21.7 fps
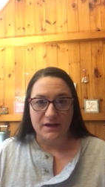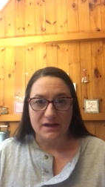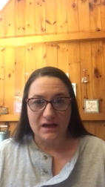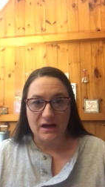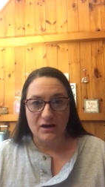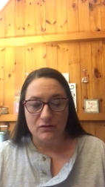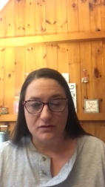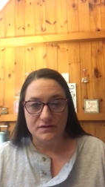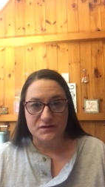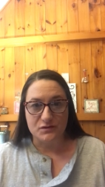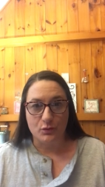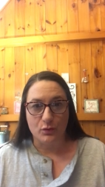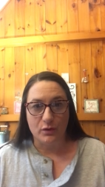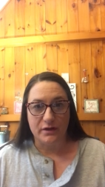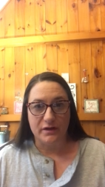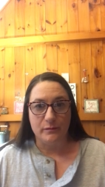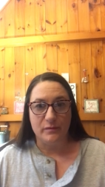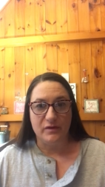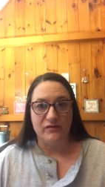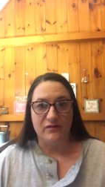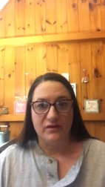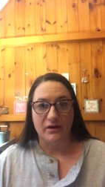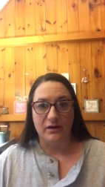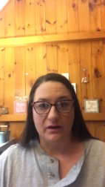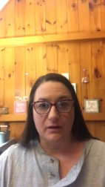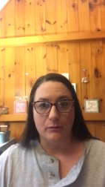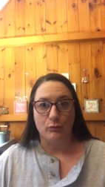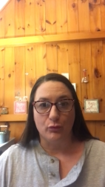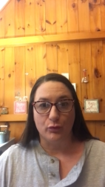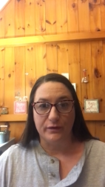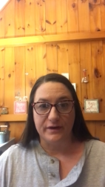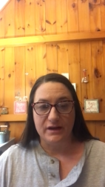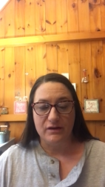now is going to be very
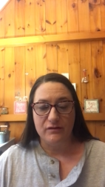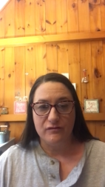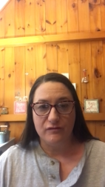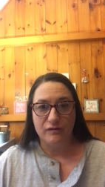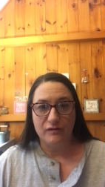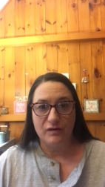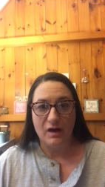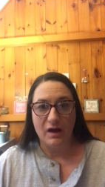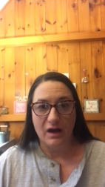brief.